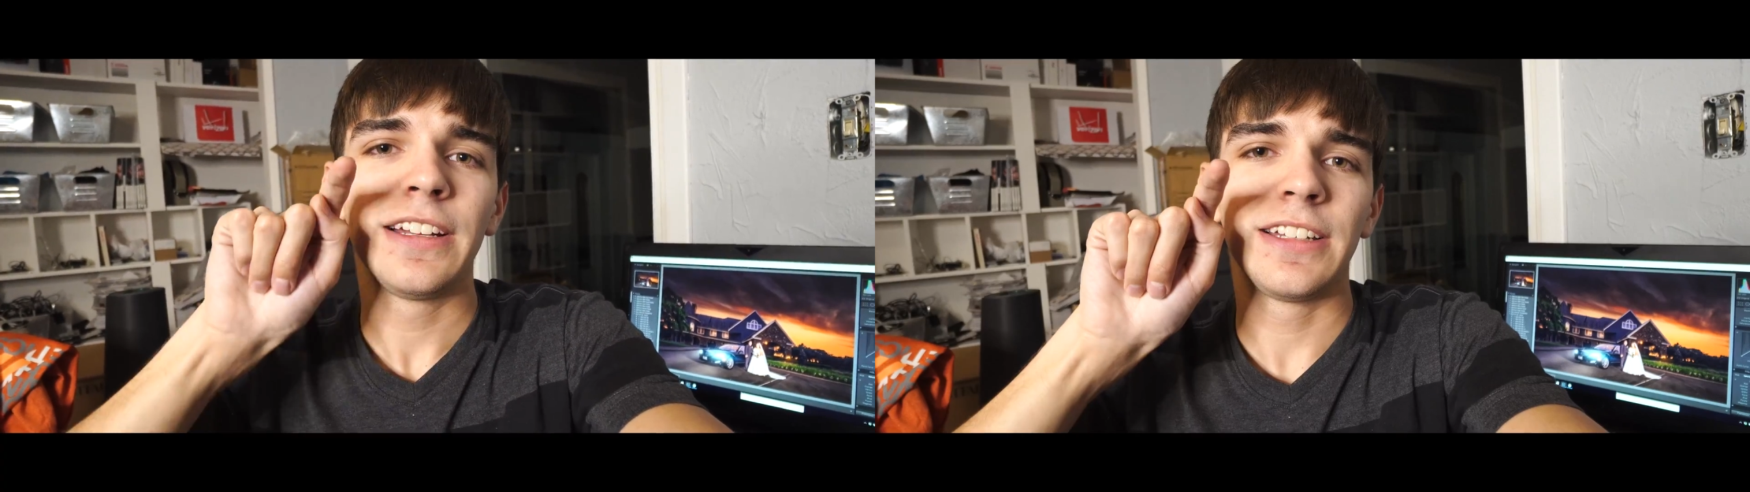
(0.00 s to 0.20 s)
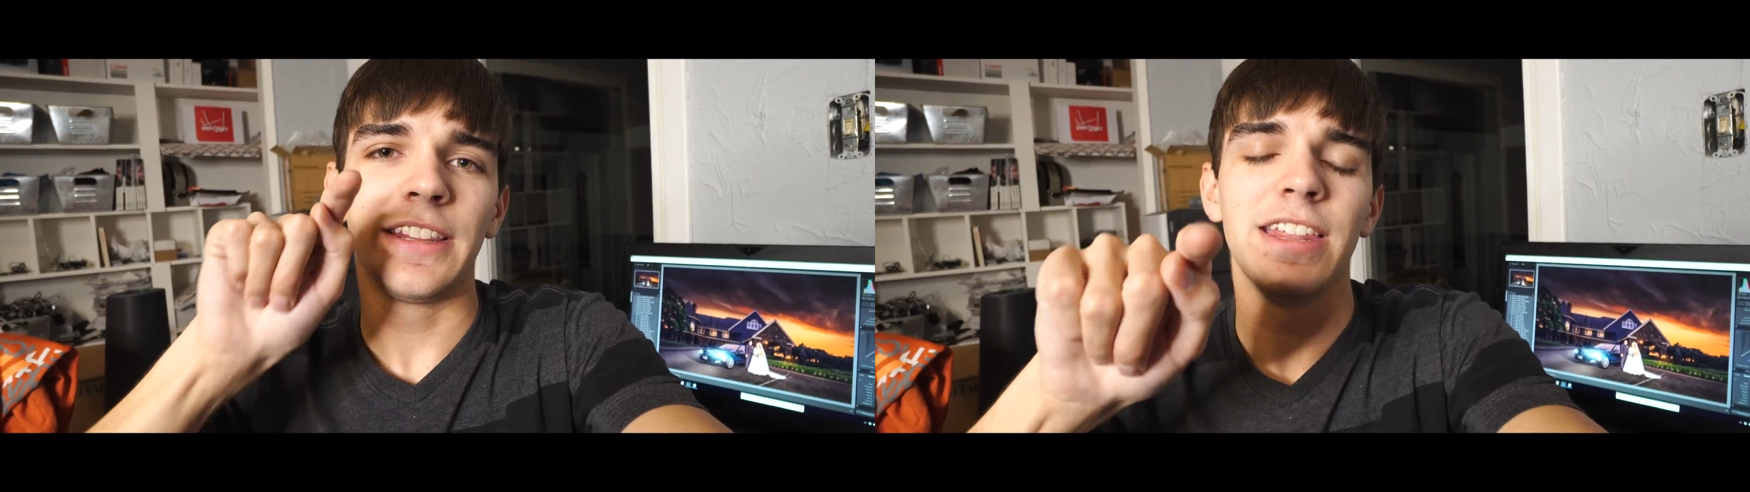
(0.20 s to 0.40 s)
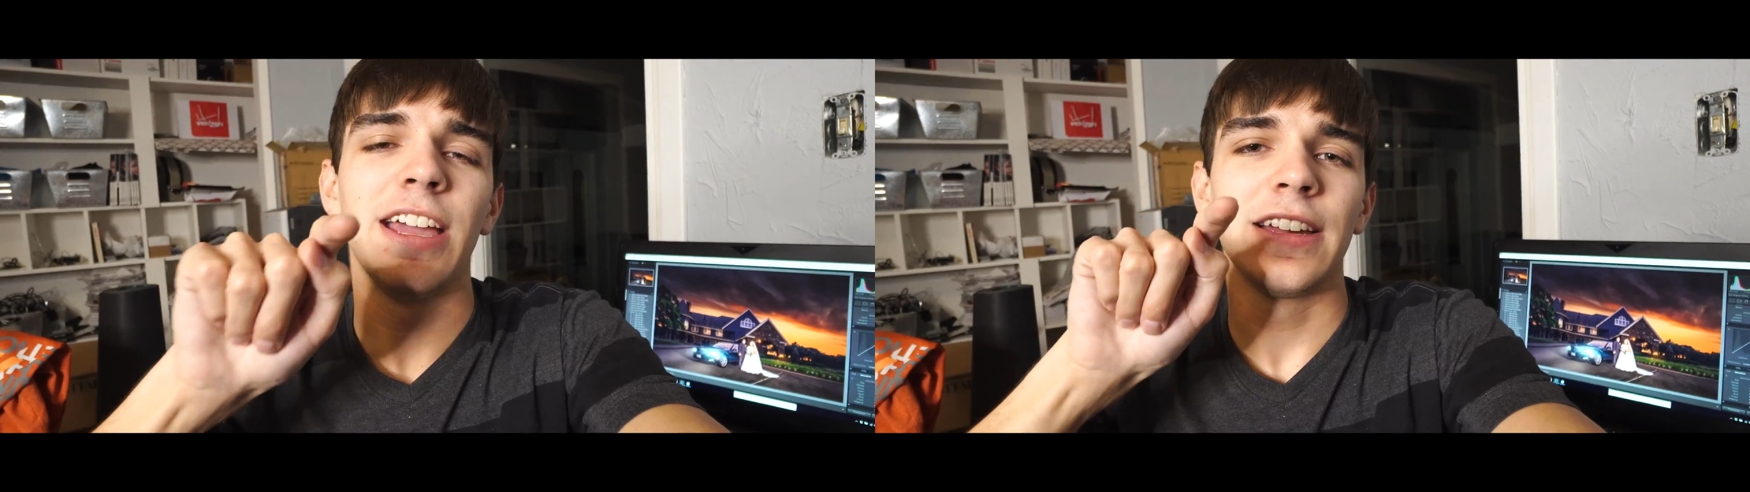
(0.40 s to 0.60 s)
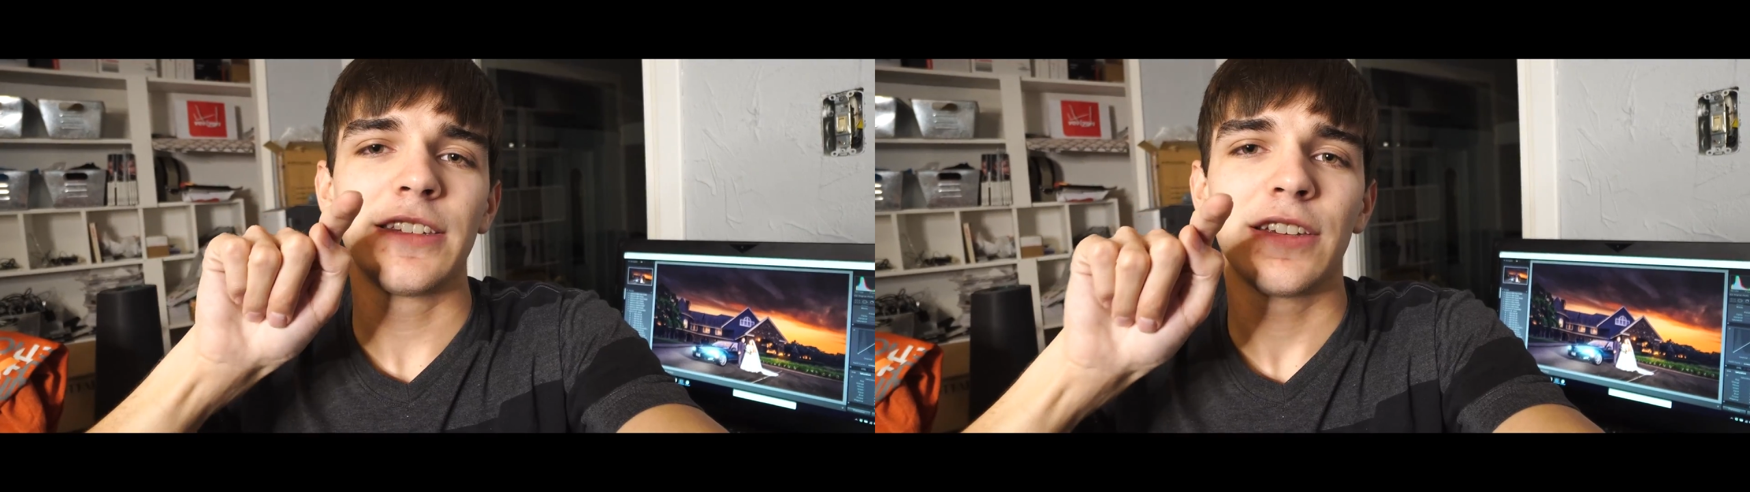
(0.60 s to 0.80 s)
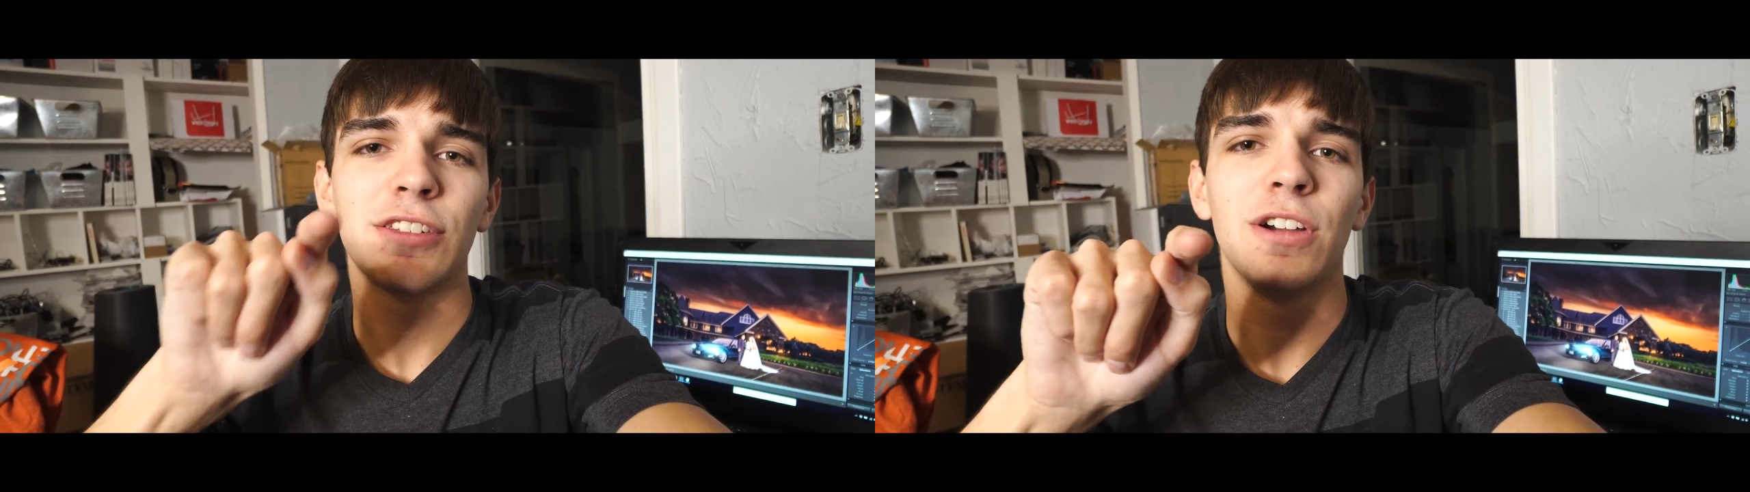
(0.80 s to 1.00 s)
to
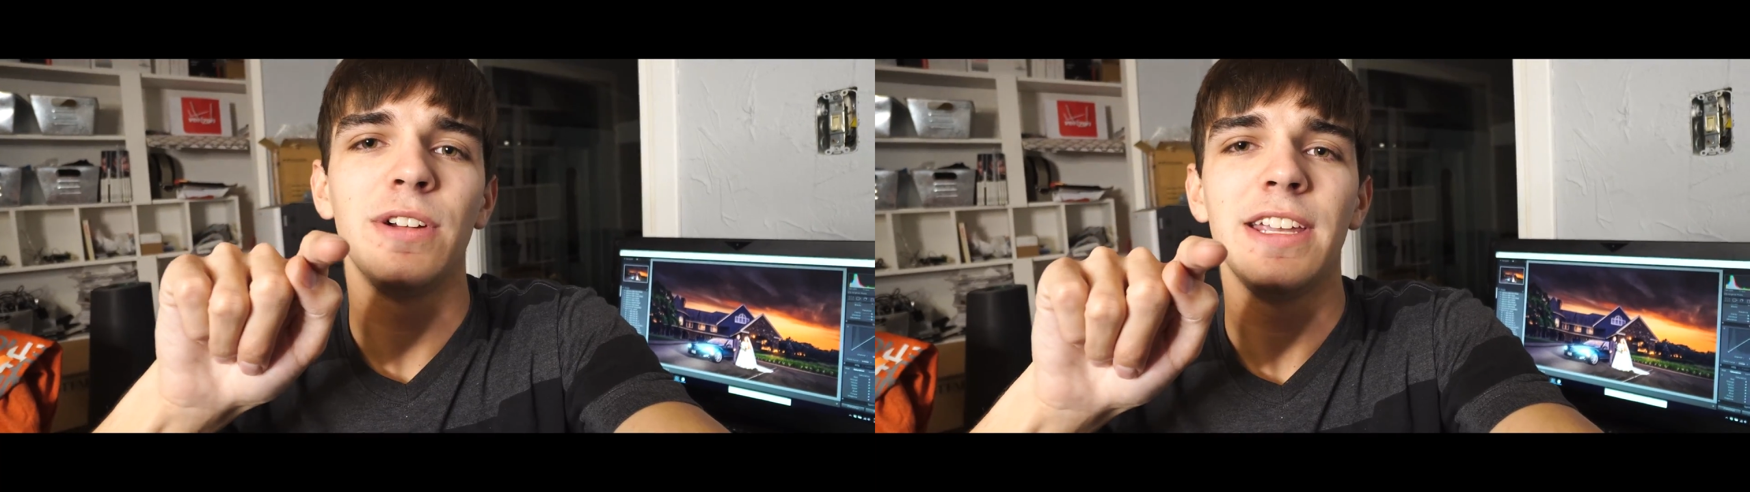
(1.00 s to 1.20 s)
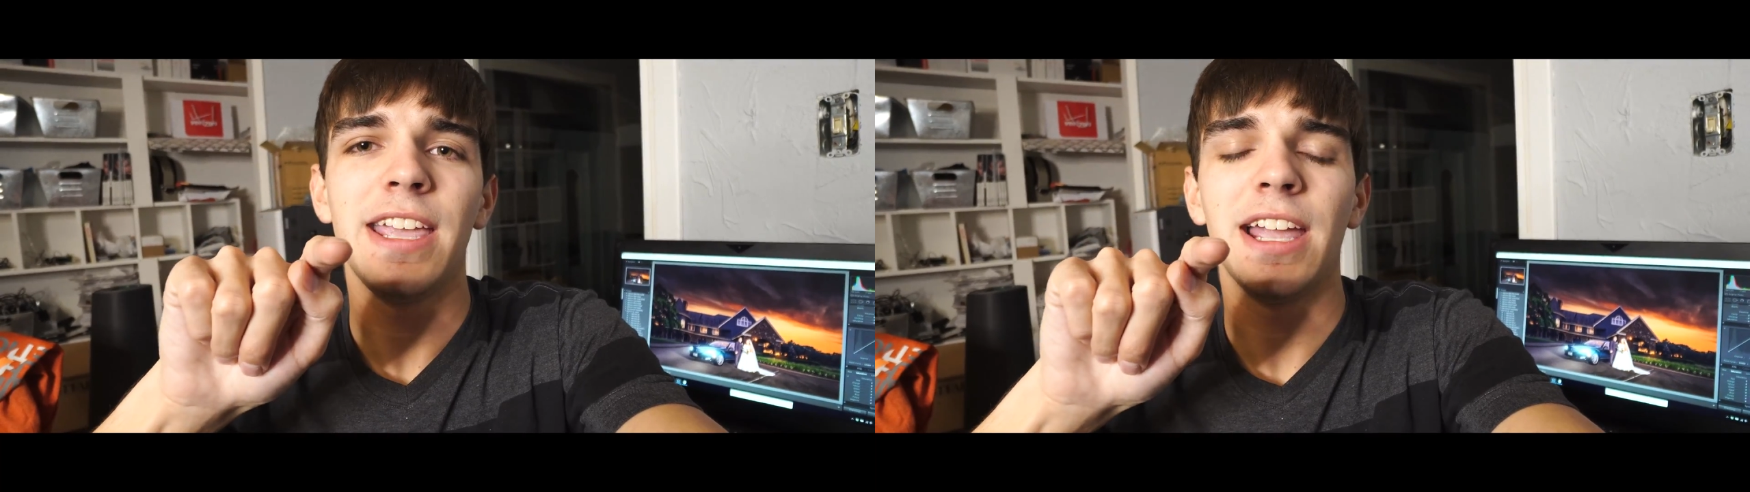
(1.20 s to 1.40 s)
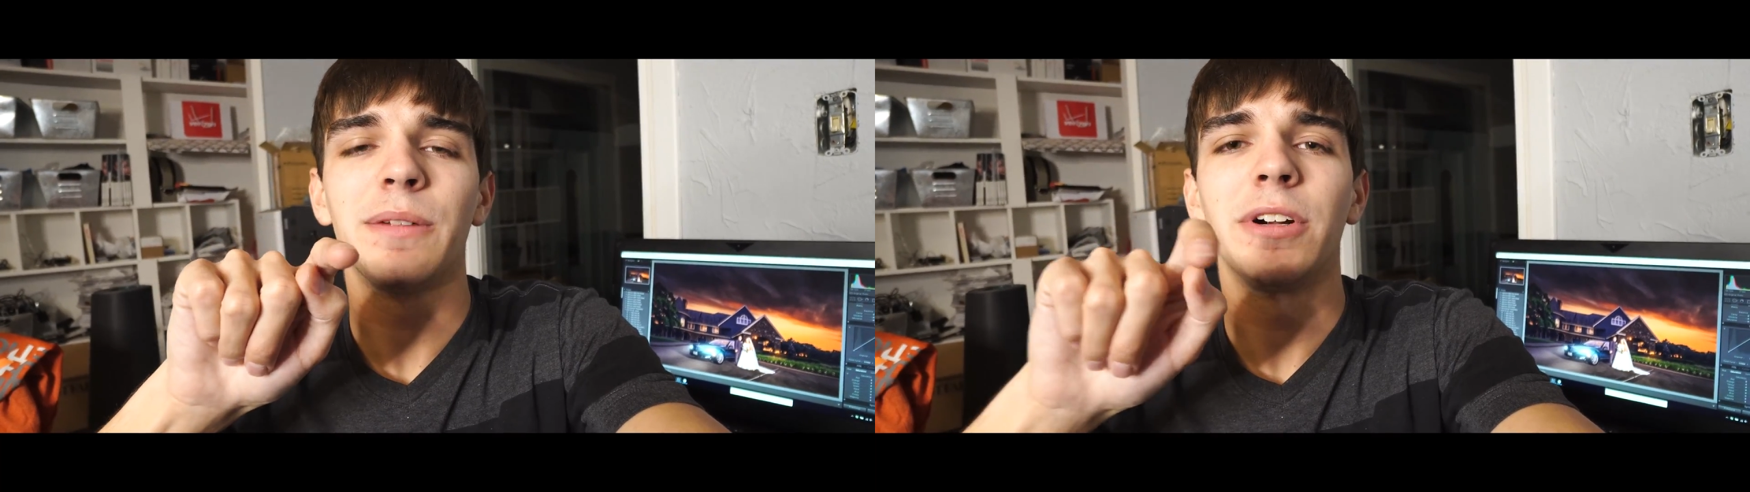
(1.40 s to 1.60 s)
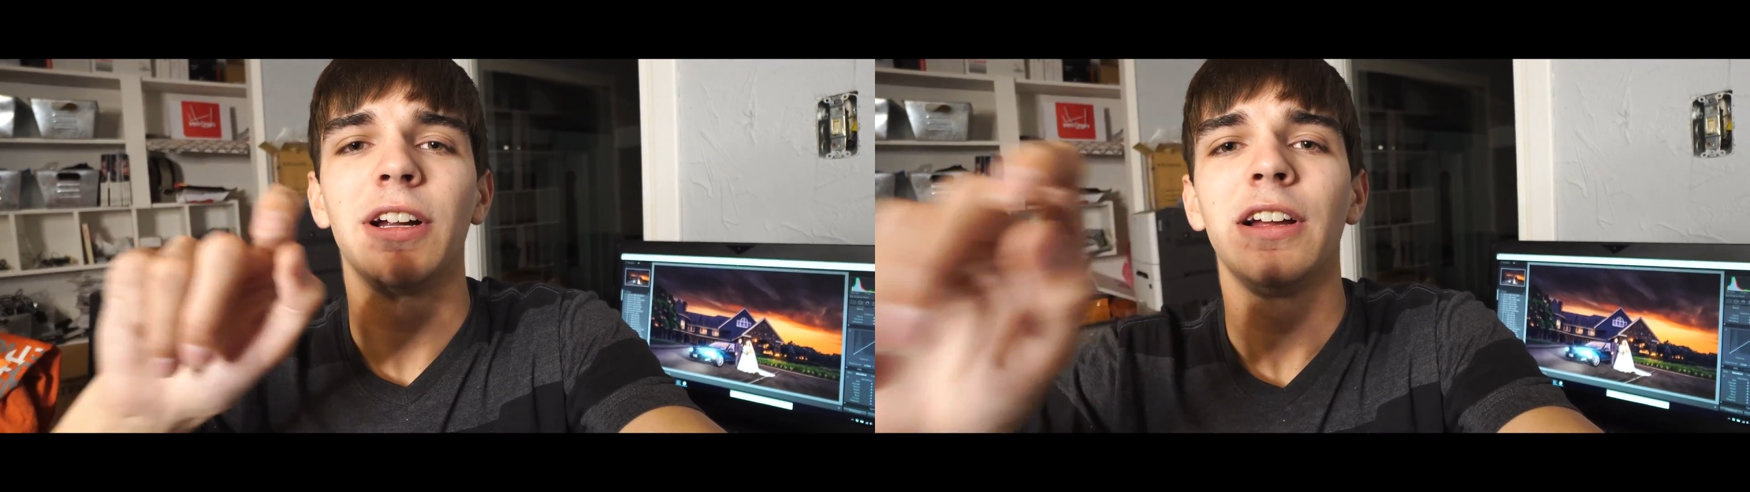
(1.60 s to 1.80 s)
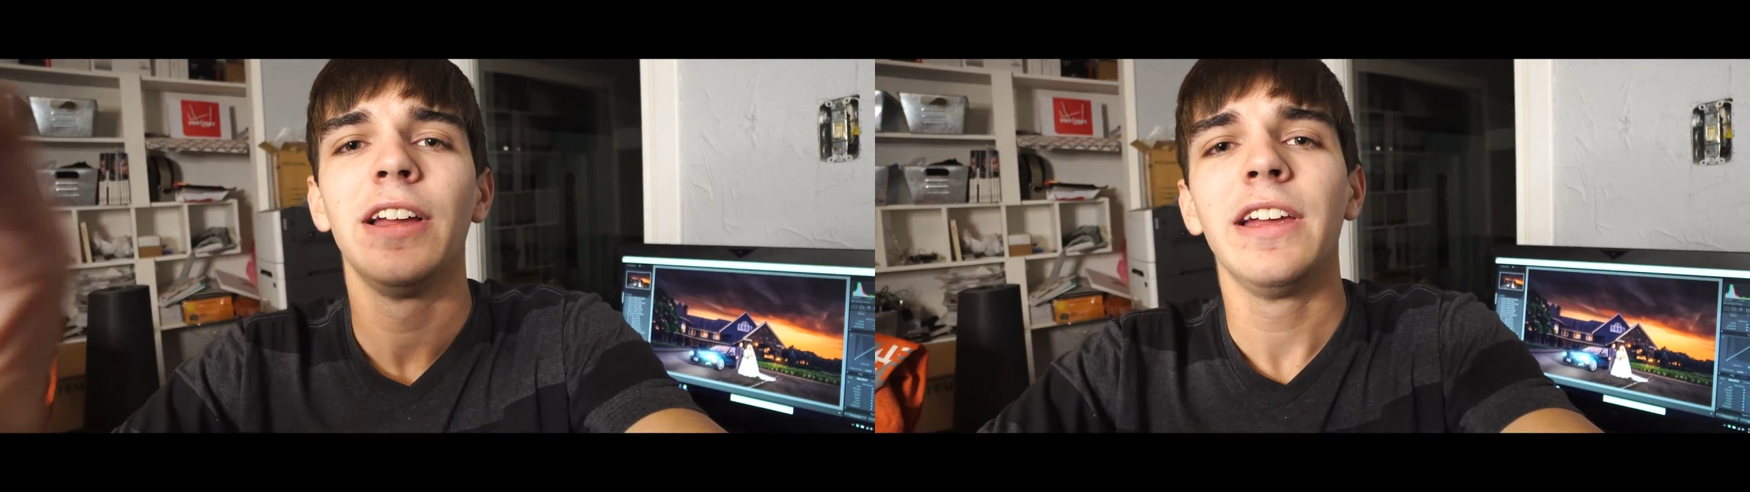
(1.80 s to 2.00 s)
this Sony camera,